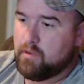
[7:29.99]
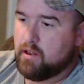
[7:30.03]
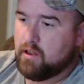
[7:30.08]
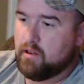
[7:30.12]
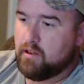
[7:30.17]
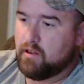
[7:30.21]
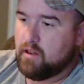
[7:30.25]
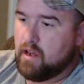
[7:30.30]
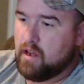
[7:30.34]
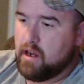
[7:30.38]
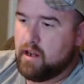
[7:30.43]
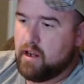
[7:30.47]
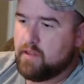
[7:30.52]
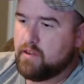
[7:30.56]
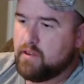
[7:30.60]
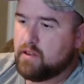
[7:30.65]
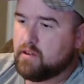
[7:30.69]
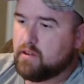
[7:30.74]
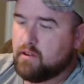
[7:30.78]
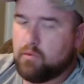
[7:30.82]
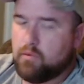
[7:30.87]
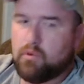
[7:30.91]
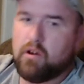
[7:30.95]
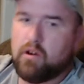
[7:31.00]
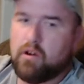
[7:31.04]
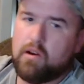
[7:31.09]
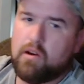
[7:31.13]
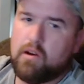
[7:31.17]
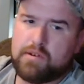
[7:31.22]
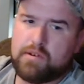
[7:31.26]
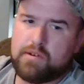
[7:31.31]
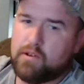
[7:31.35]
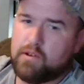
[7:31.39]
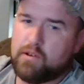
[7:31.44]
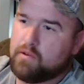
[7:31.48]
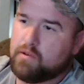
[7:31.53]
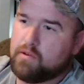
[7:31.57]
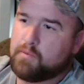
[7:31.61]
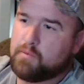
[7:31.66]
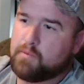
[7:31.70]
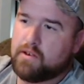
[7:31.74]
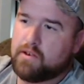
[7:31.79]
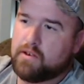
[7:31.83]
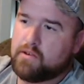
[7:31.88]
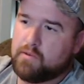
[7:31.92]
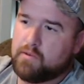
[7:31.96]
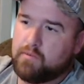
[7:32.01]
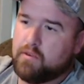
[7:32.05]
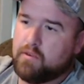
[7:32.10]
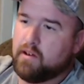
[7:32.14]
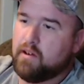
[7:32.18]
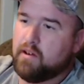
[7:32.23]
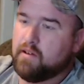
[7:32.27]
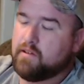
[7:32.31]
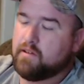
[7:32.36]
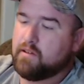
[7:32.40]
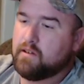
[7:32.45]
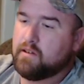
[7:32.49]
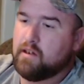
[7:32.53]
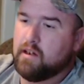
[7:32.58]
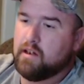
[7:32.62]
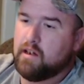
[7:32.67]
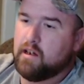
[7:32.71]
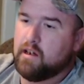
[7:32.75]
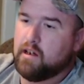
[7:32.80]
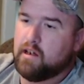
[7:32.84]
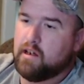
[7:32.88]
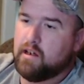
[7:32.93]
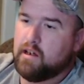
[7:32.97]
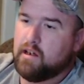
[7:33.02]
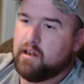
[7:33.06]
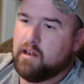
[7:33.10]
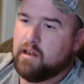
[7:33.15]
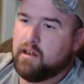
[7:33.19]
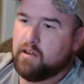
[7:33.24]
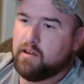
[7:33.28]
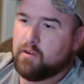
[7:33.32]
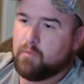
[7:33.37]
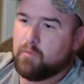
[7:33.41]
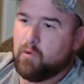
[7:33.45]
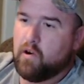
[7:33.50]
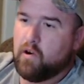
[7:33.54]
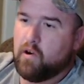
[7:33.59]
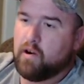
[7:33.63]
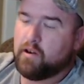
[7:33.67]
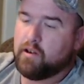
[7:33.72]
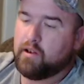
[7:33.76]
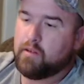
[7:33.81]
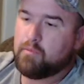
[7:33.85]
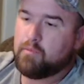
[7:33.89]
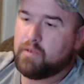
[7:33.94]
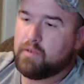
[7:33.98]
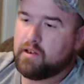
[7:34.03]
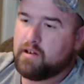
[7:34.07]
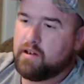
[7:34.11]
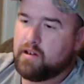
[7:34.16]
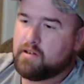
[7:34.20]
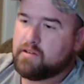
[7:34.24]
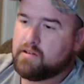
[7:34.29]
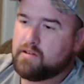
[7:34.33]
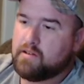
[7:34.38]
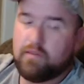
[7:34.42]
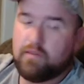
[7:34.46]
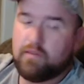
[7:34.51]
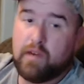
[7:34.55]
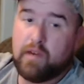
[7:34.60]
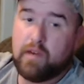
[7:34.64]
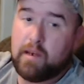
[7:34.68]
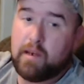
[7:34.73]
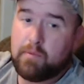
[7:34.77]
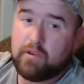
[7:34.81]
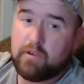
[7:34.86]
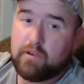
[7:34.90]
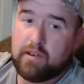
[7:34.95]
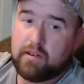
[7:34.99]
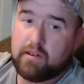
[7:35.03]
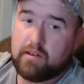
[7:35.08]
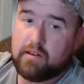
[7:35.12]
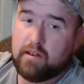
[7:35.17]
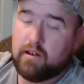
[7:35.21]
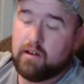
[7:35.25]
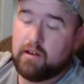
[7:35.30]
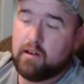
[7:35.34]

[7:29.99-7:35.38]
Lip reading: And I think they will always hold a special place in the market because of the vapor that